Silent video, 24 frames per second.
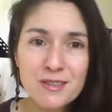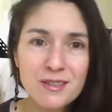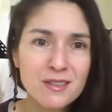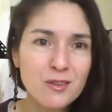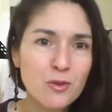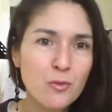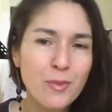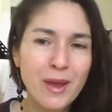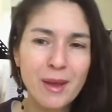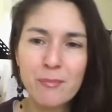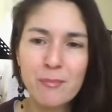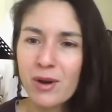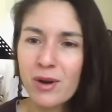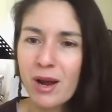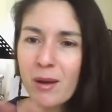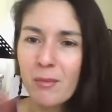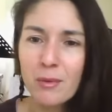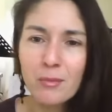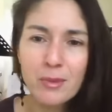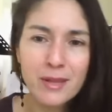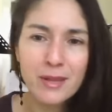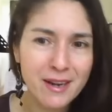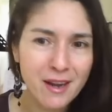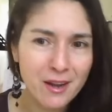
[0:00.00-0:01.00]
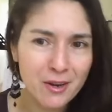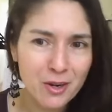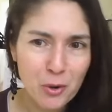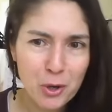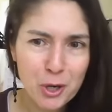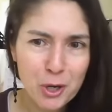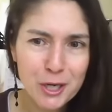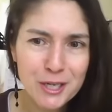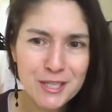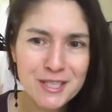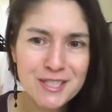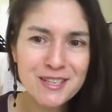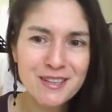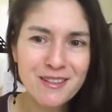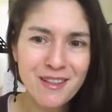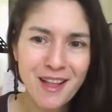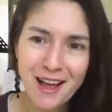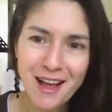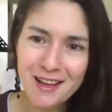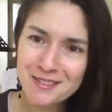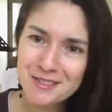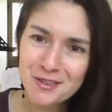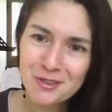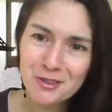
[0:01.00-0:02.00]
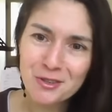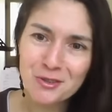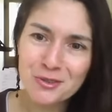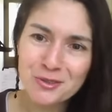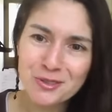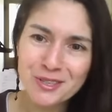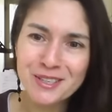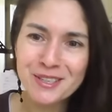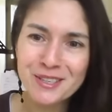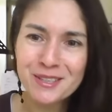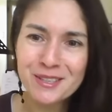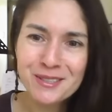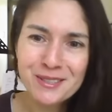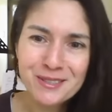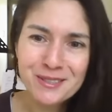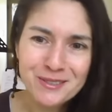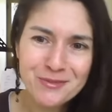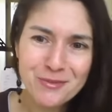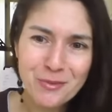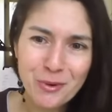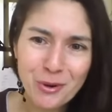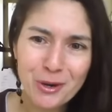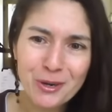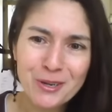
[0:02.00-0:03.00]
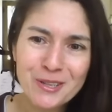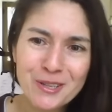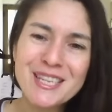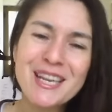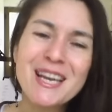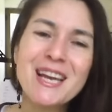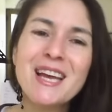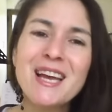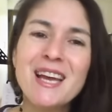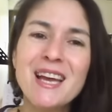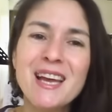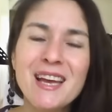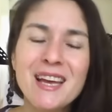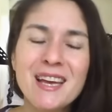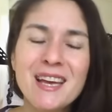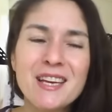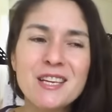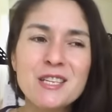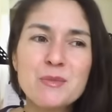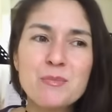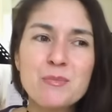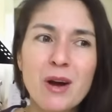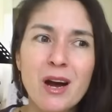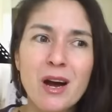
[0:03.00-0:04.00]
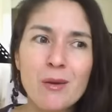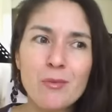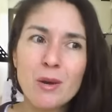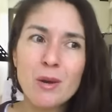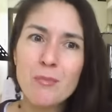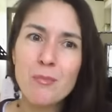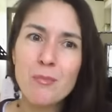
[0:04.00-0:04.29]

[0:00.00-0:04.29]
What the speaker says: you may probably not know her, it's classical world, is Barbara